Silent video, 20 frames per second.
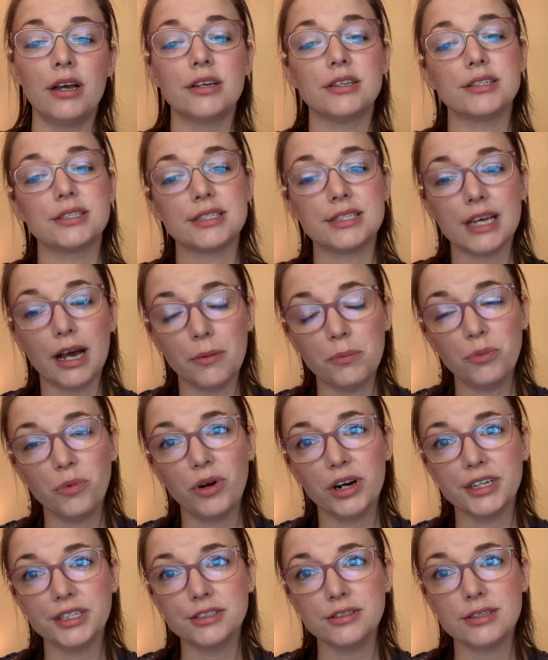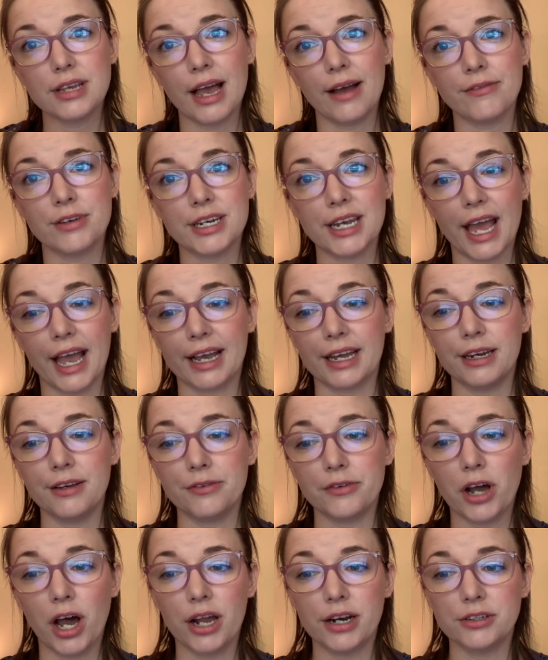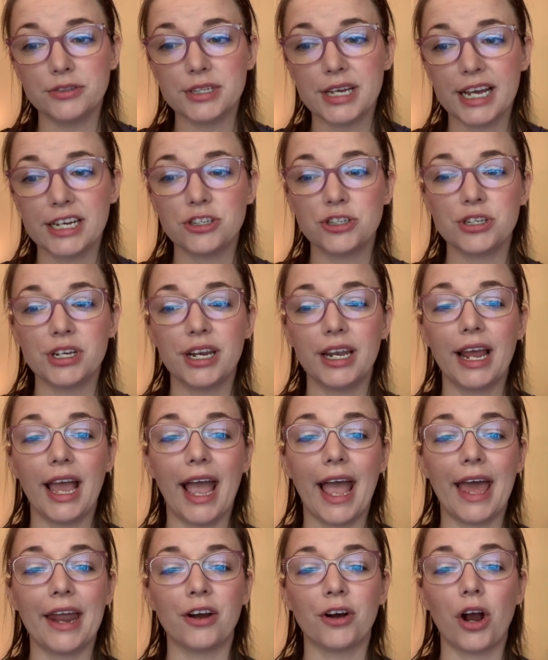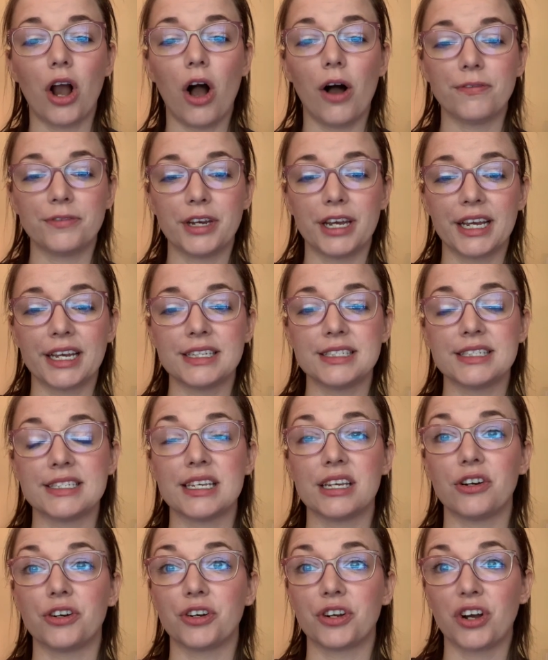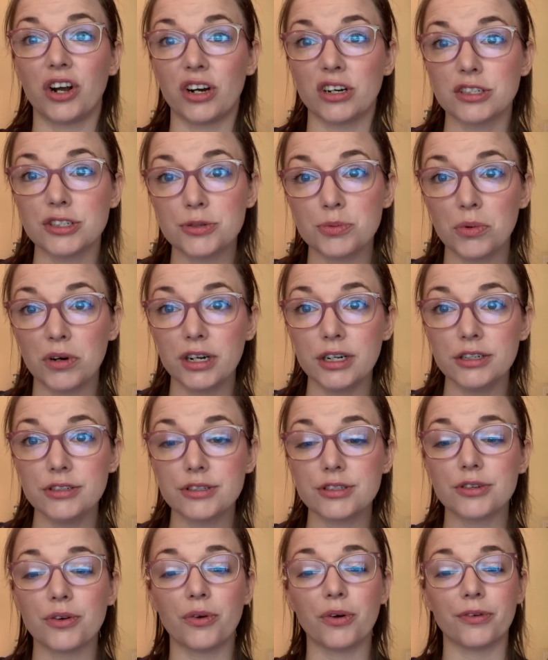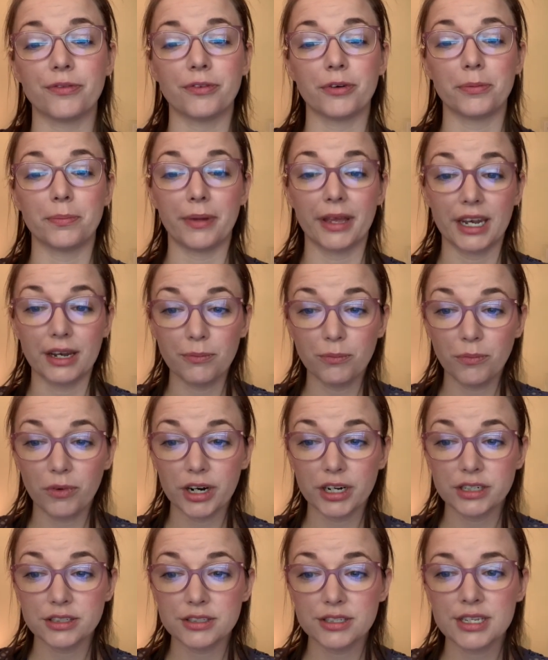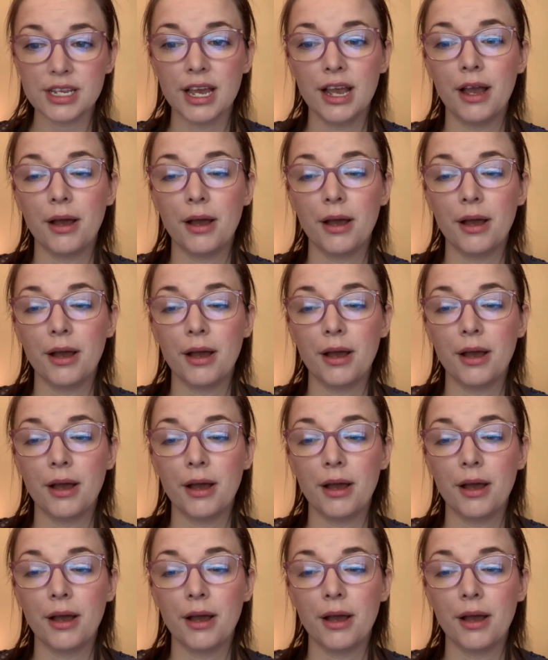Some words have a negative connotation and are often considered curse words or forbidden words